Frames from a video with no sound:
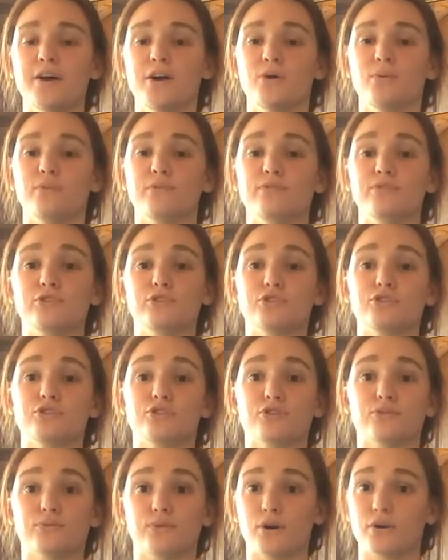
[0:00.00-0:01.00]
Well, if you
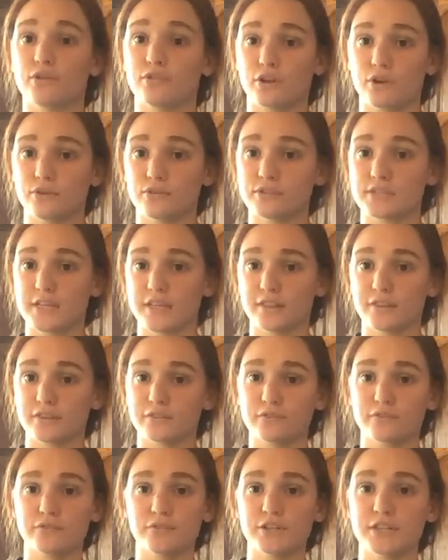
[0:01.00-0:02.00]
just throw those in the
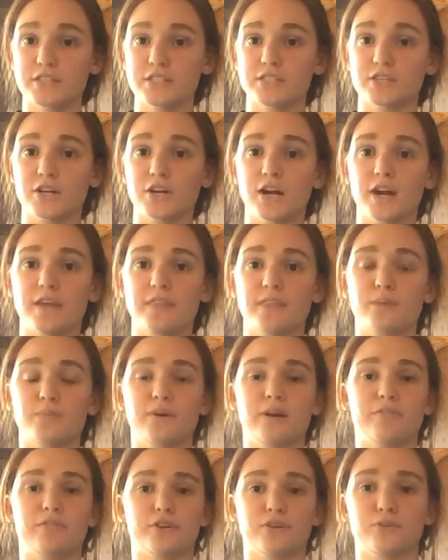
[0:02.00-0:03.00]
freezer and then
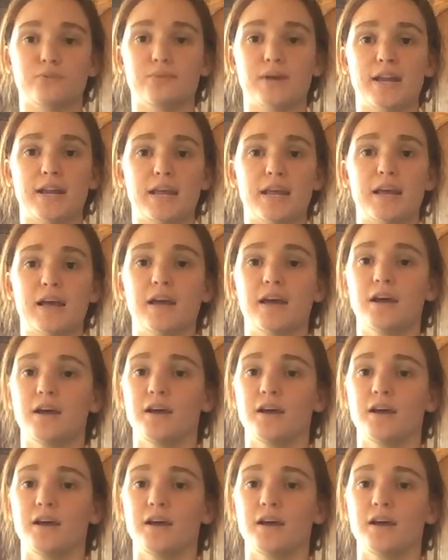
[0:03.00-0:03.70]
whenever you're ready,